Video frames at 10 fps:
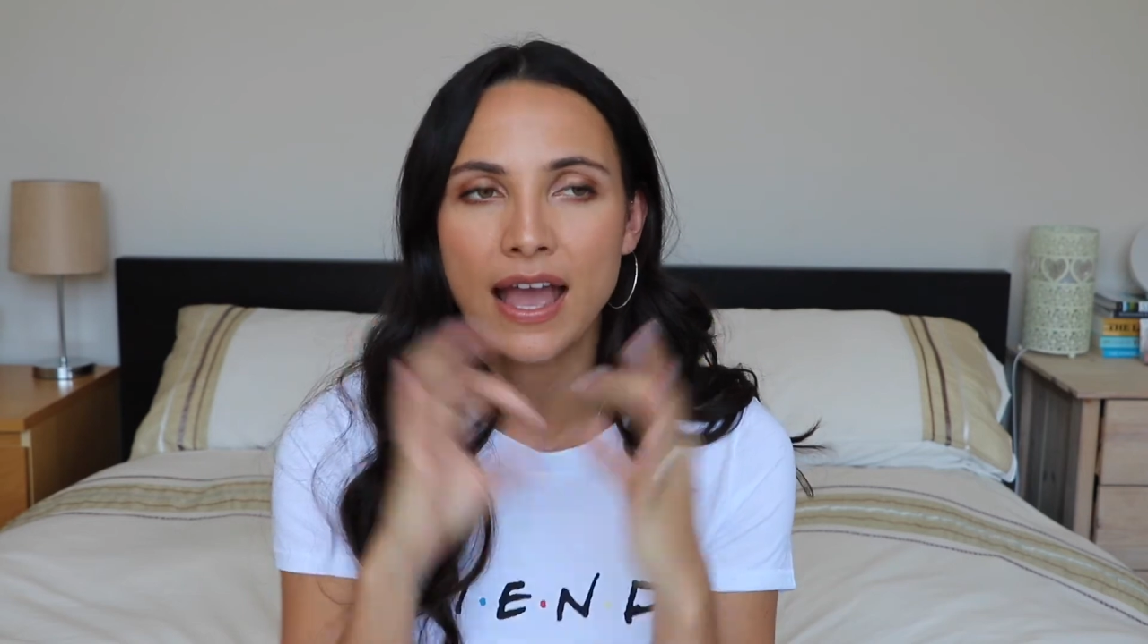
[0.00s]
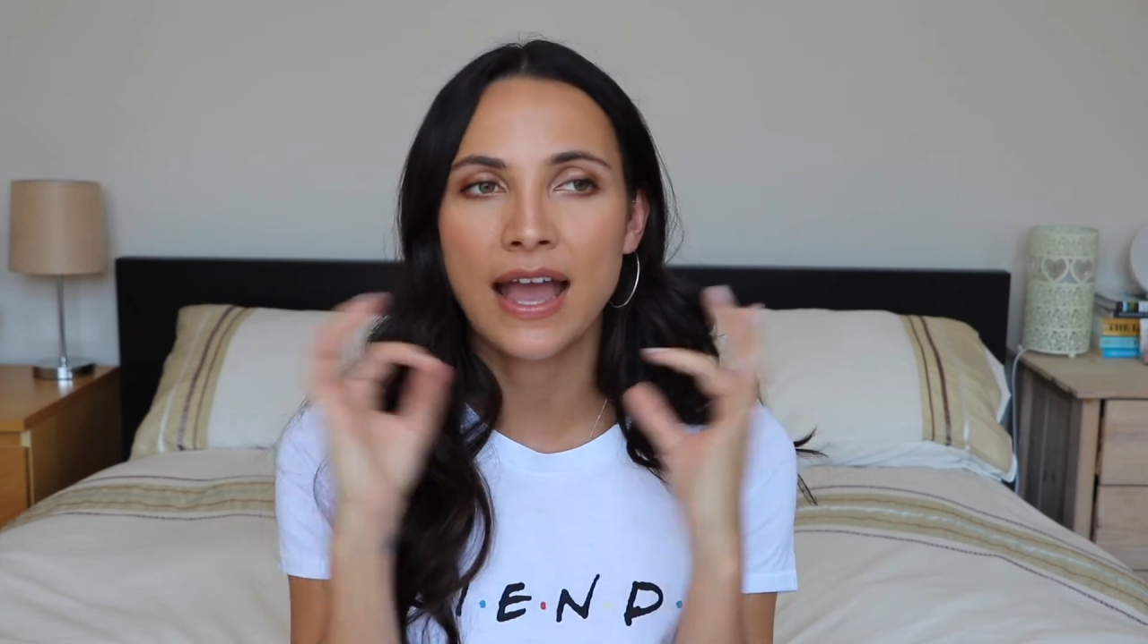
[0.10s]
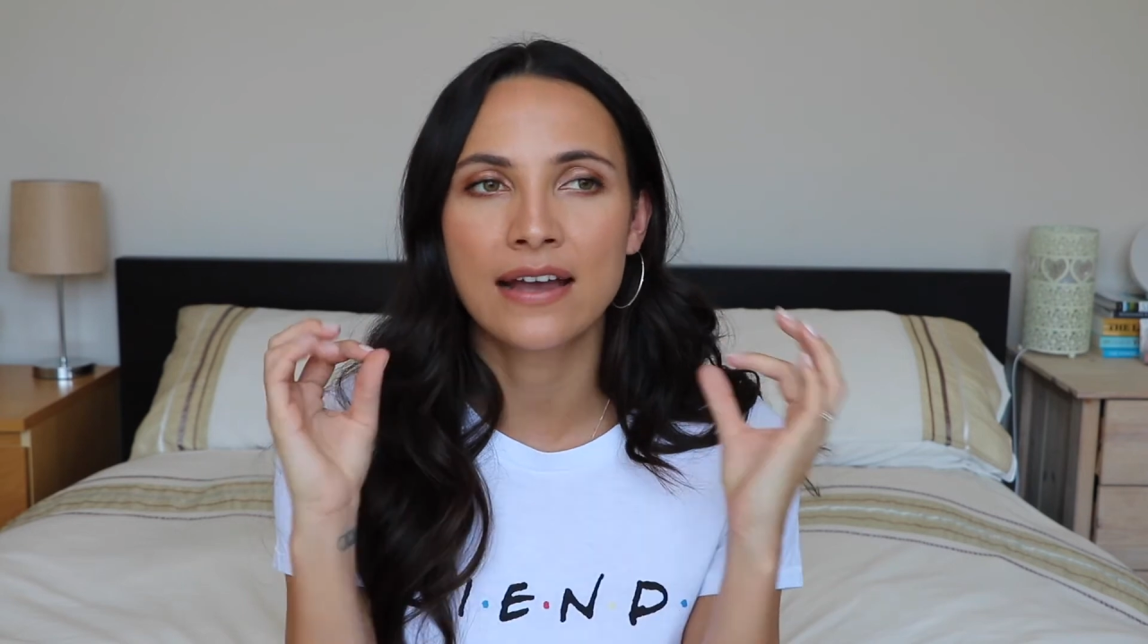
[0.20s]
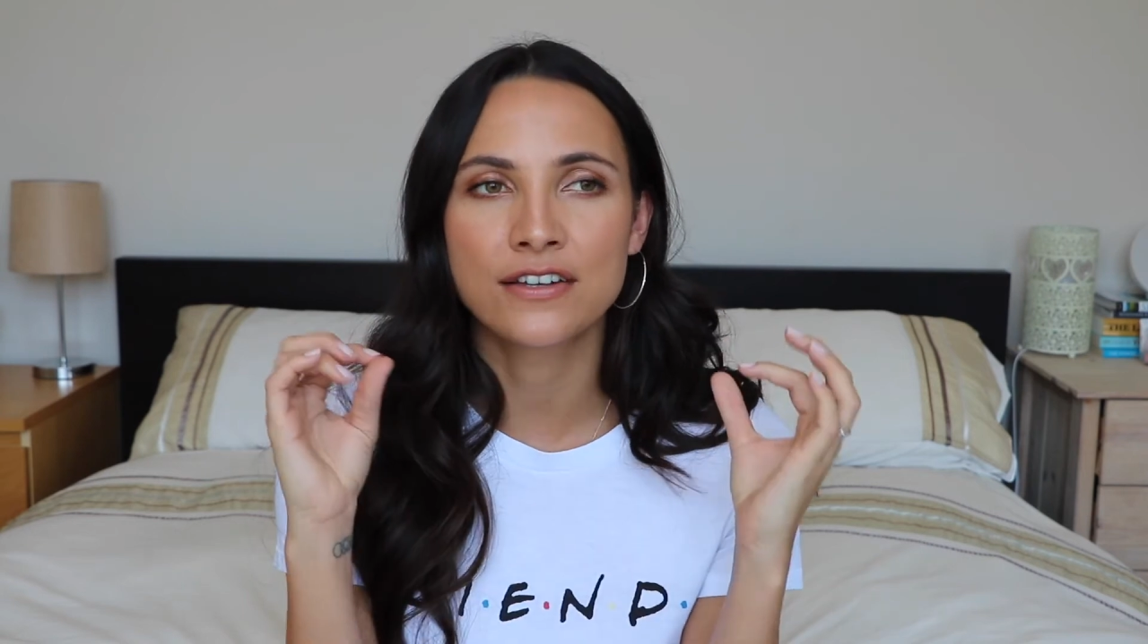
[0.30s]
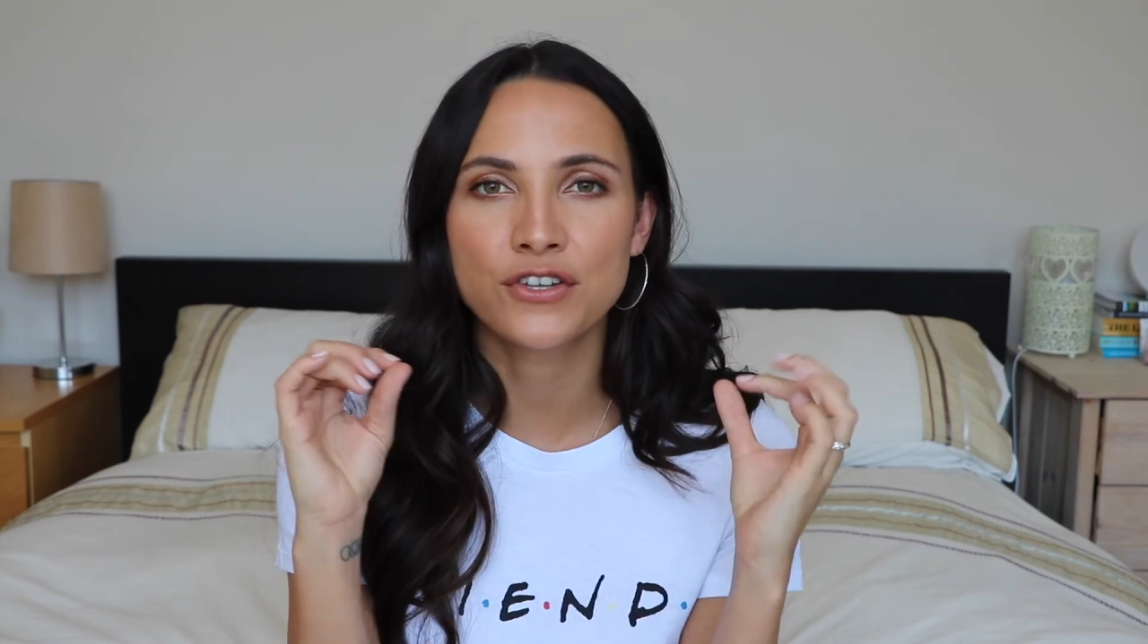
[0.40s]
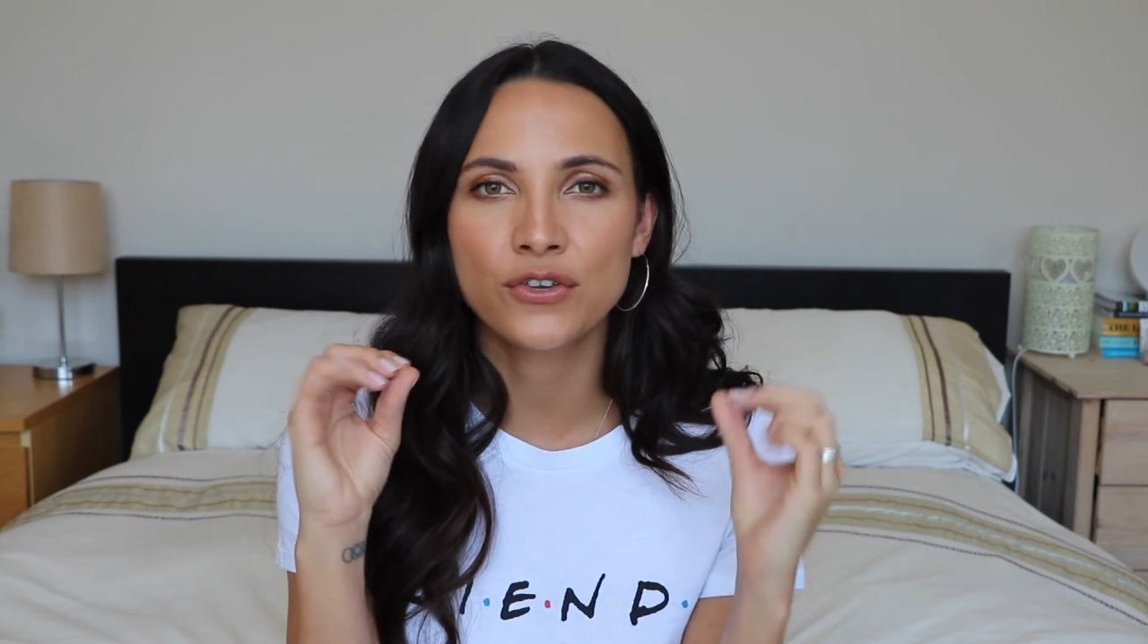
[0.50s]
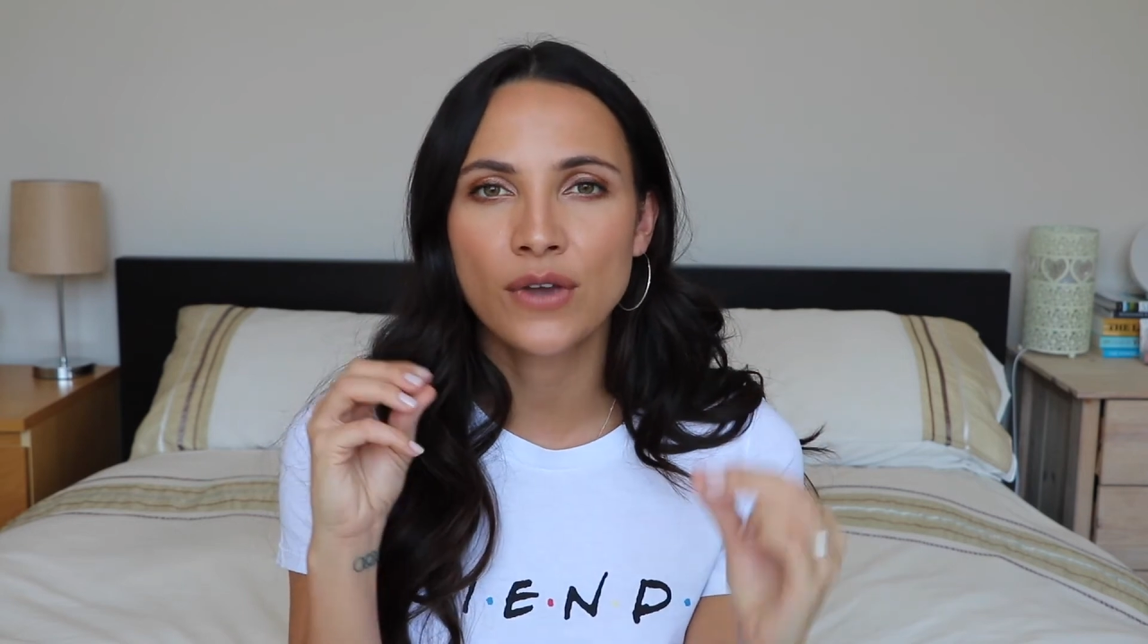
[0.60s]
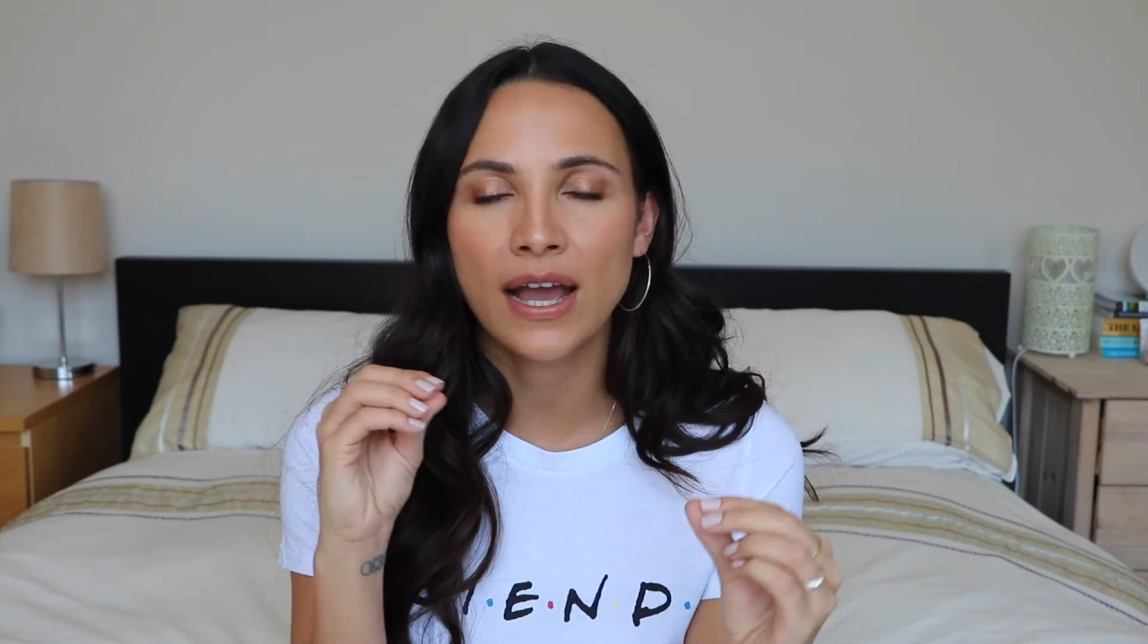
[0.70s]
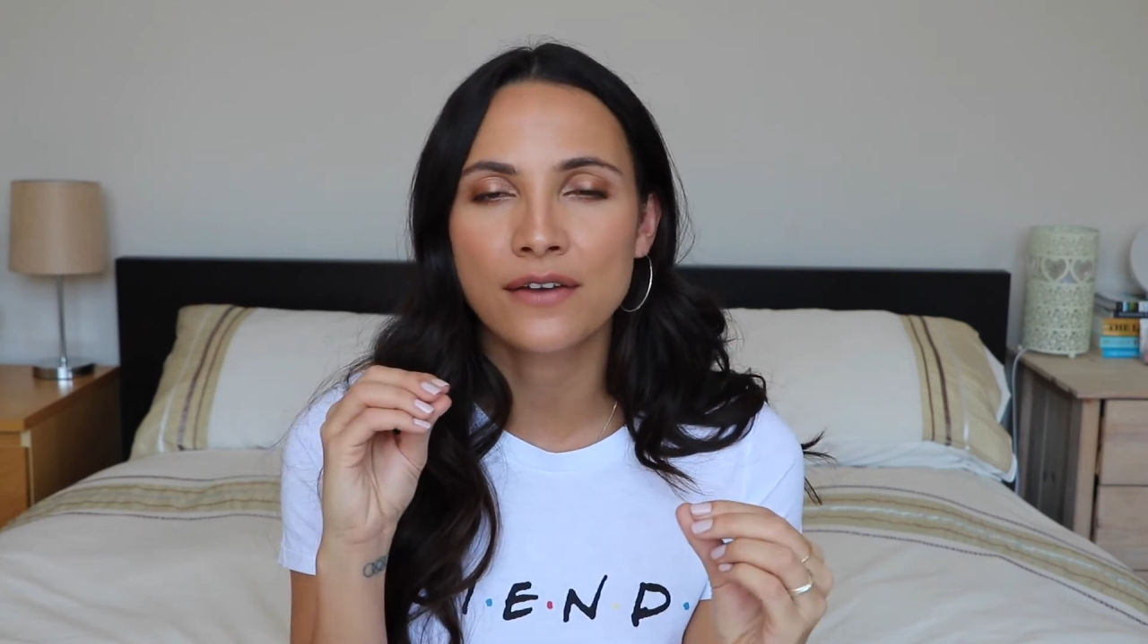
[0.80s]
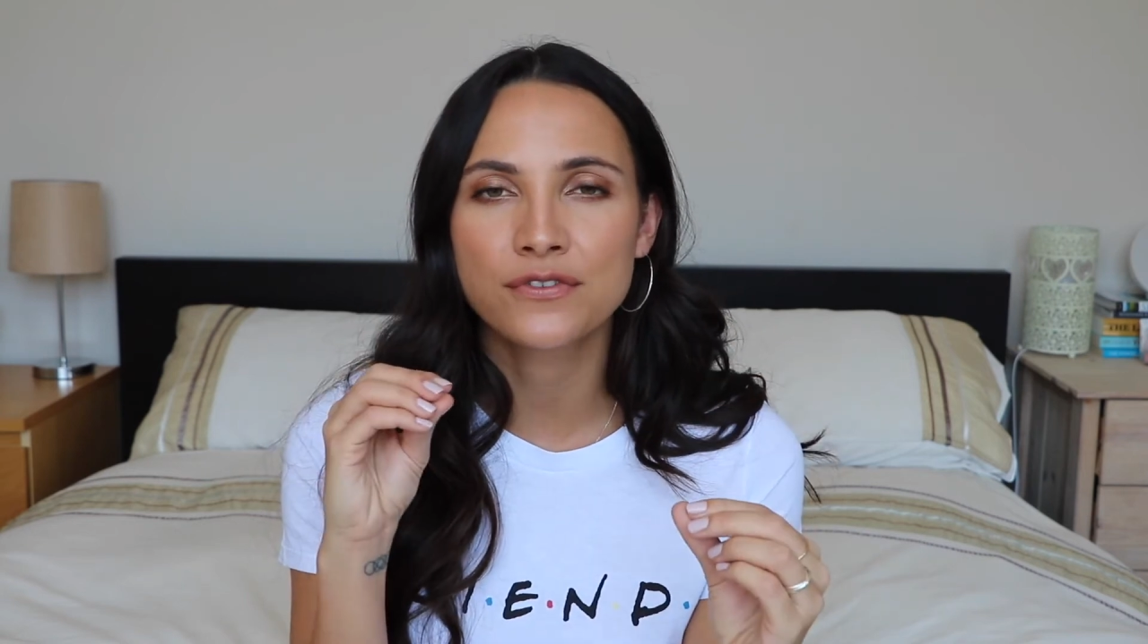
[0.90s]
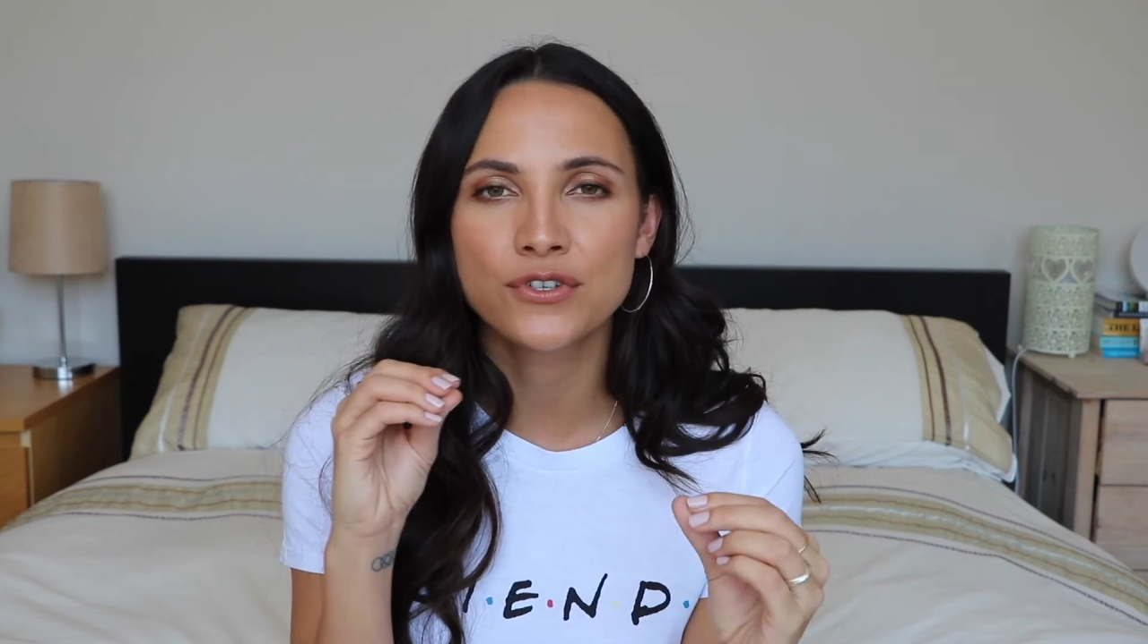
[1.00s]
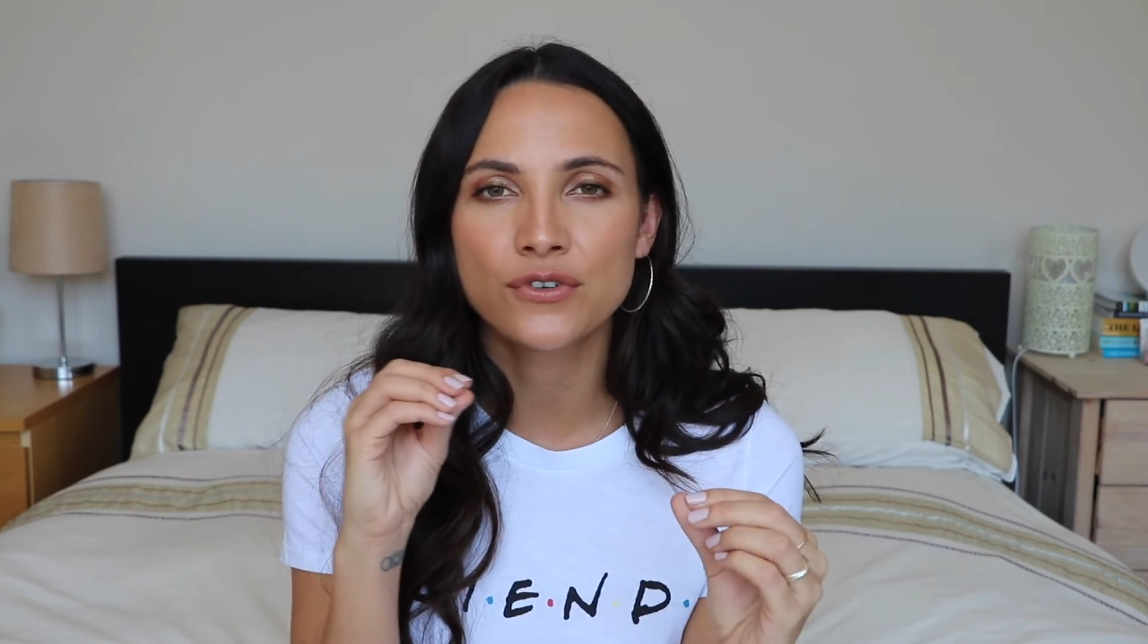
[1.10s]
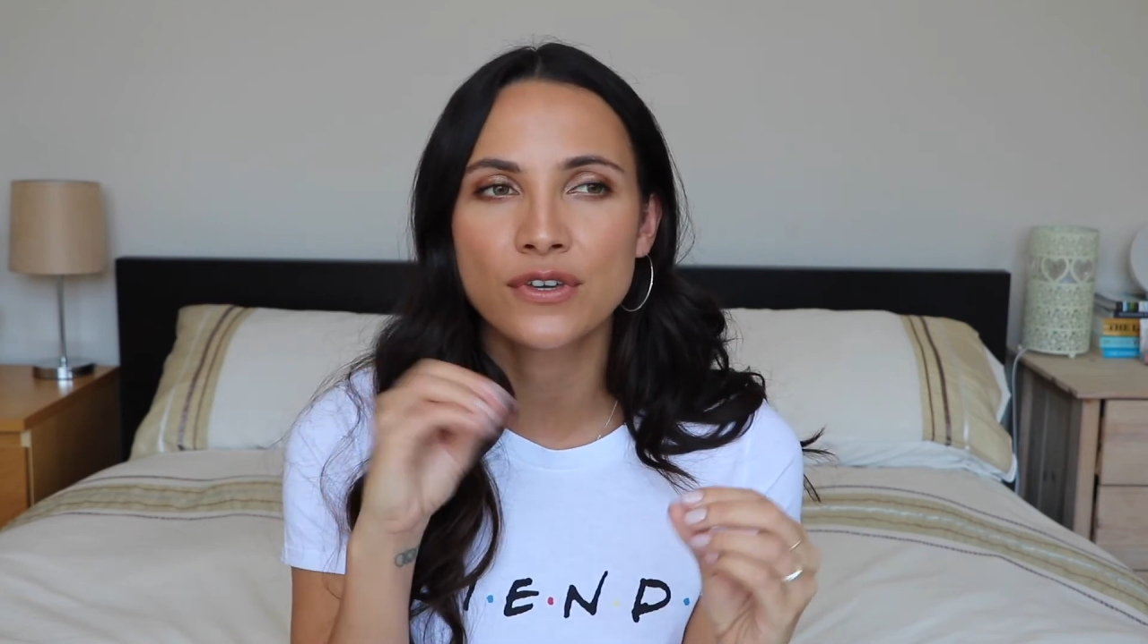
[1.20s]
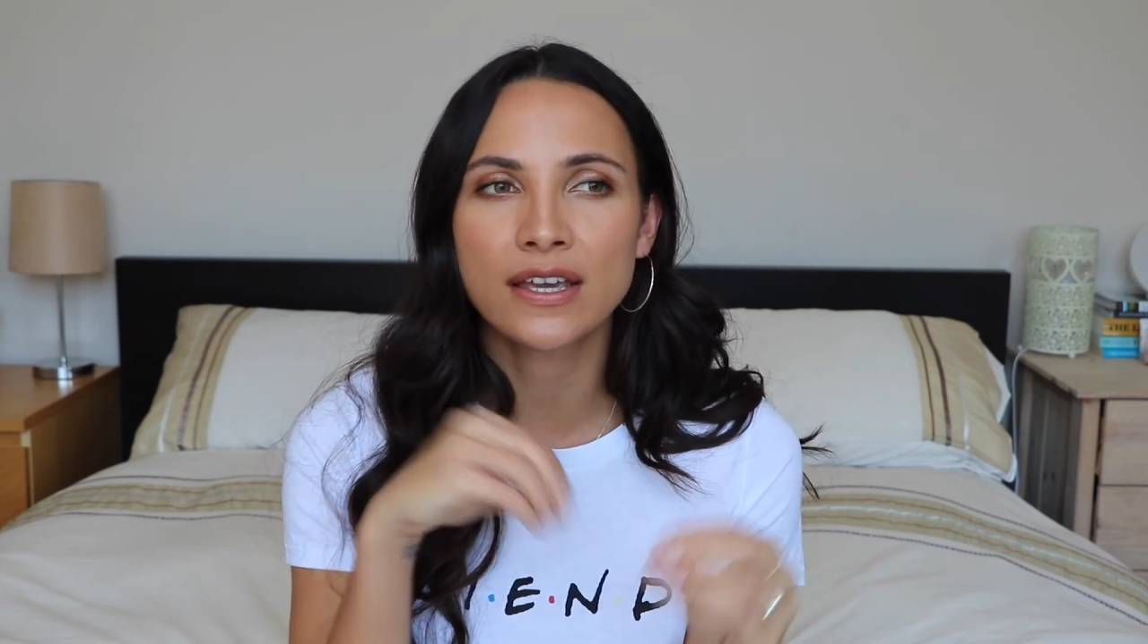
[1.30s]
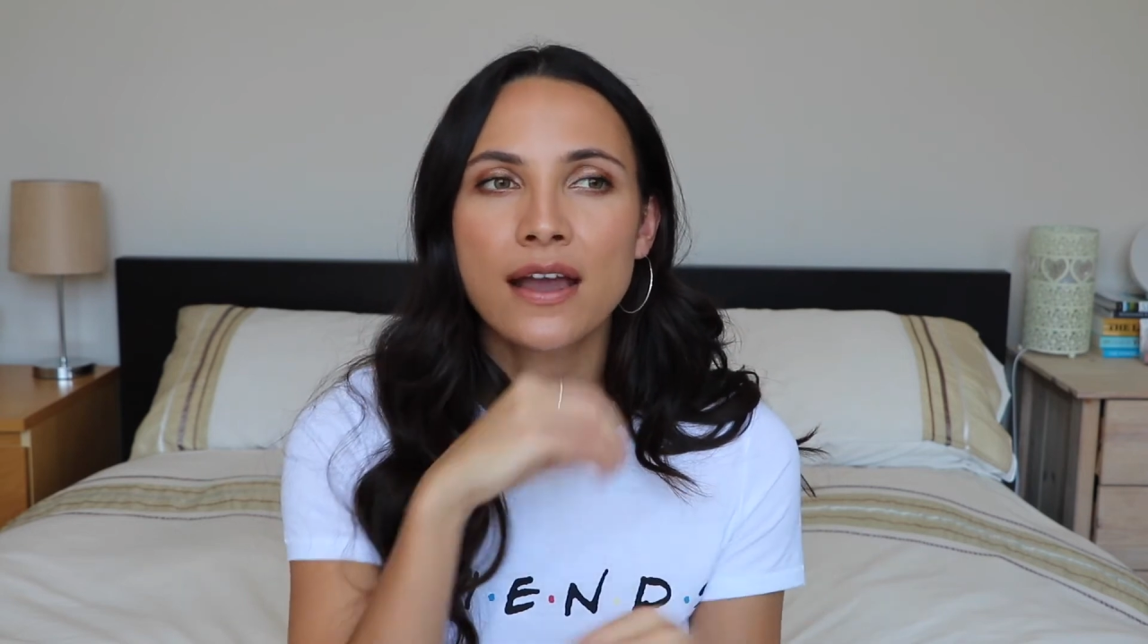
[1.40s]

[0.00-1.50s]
and you have to